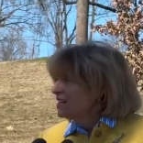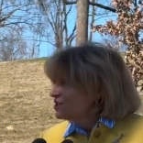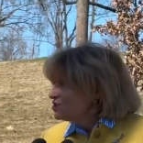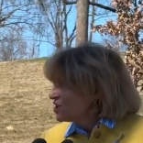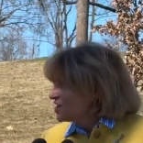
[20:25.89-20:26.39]

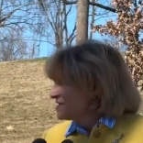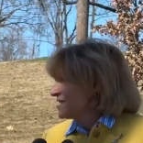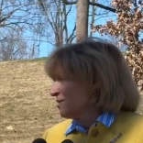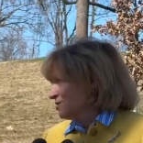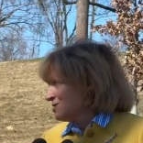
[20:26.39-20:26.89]
And just,
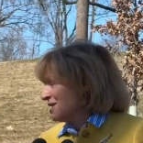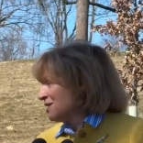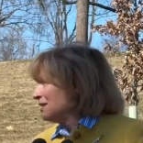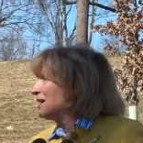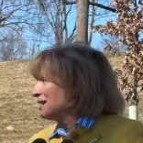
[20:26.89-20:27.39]

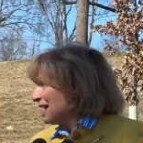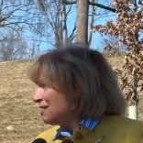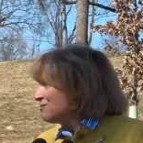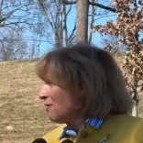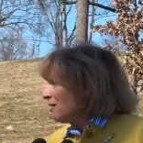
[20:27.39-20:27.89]
Secretary,
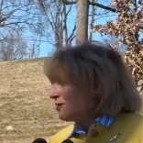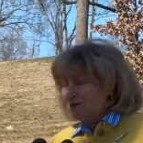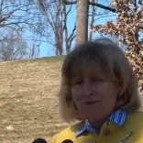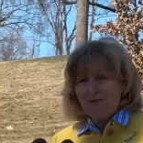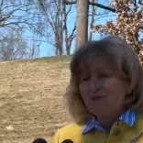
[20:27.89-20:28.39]
again,
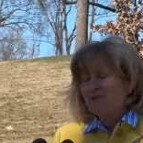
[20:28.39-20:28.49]
welcome.